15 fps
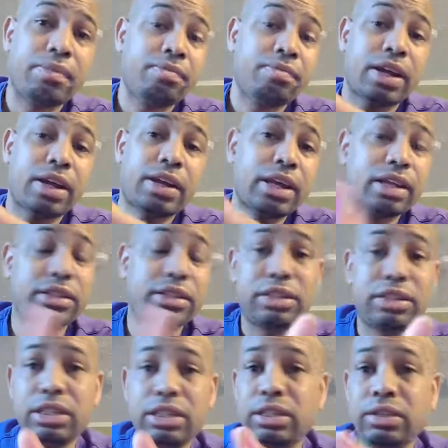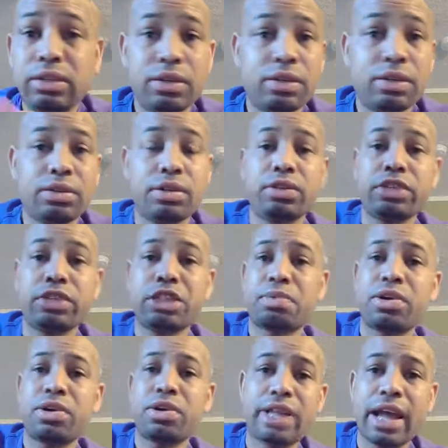I guess this
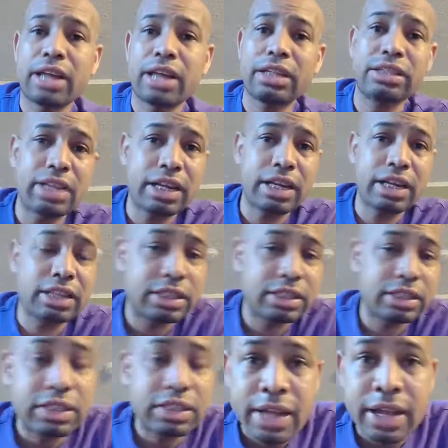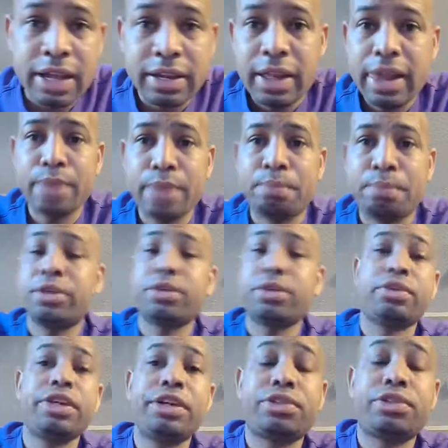person Ali said this and this and that and put it on the
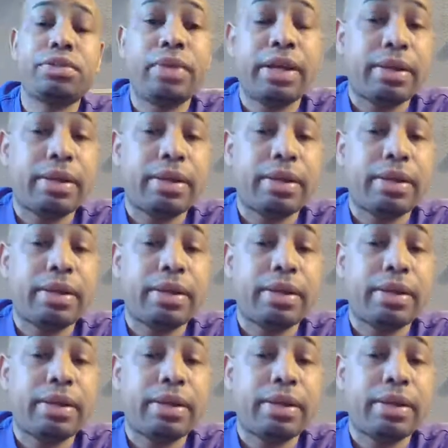interweb.